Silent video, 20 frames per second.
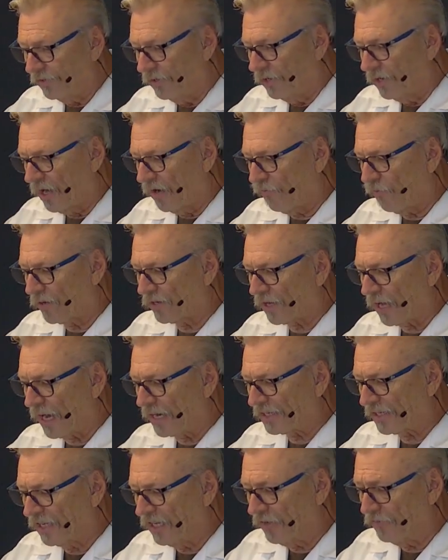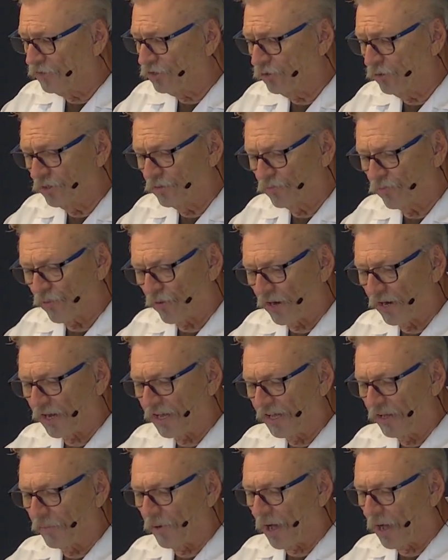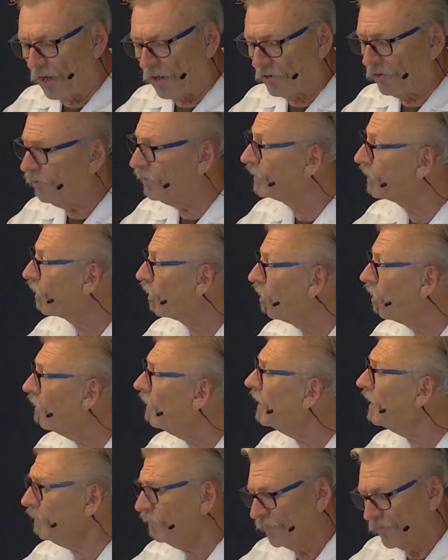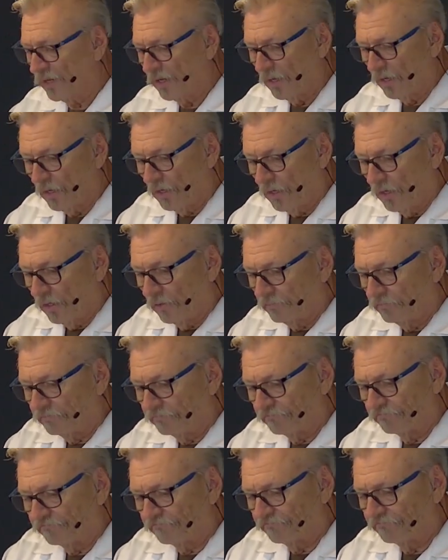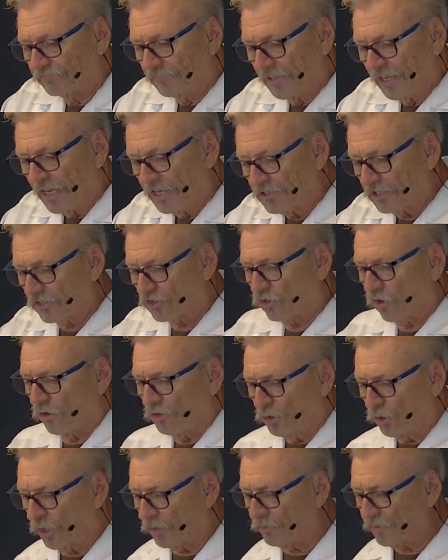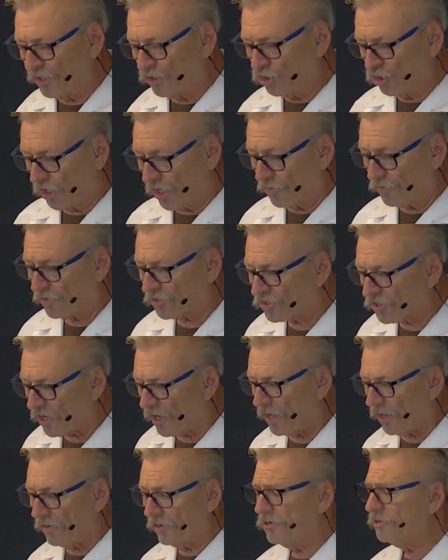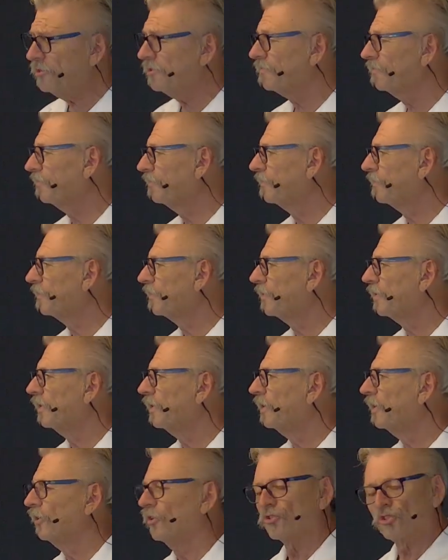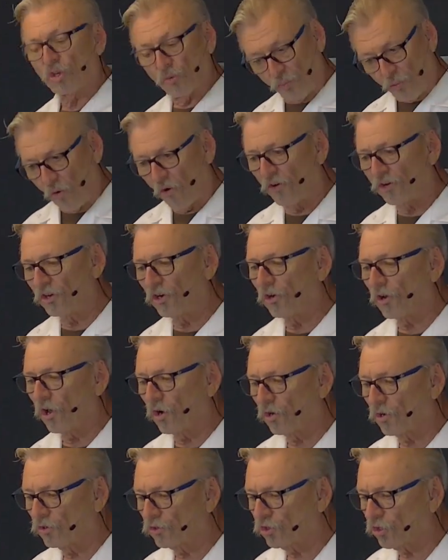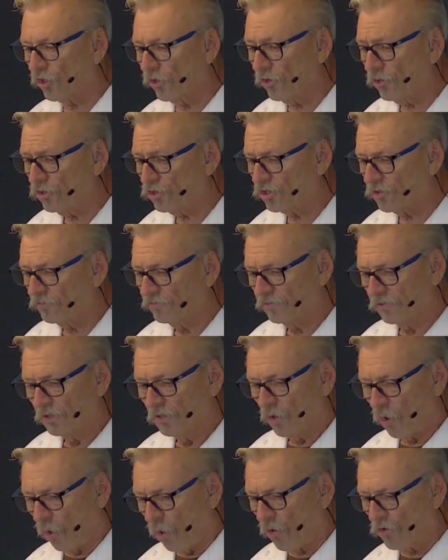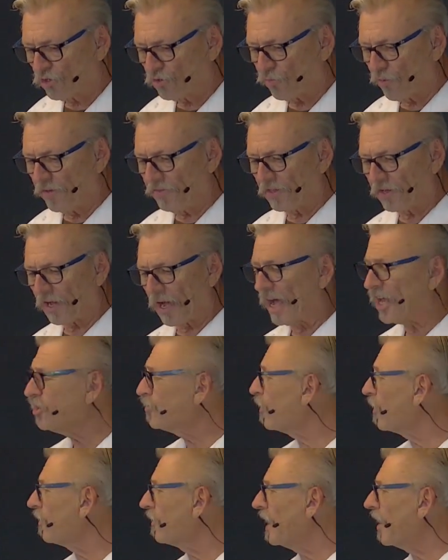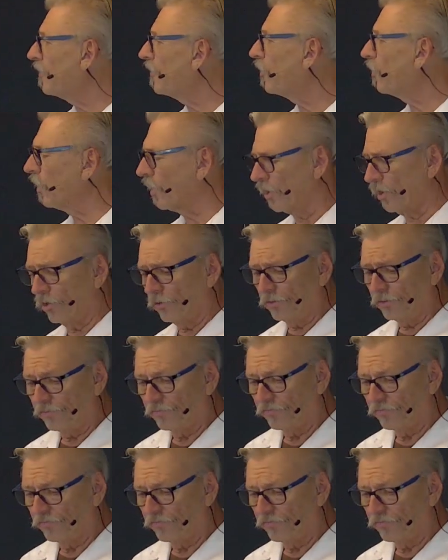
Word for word: of what God gives you and bring Him honor and glory? Is it so you can be generous to others, support your local church, or spread the gospel around the world?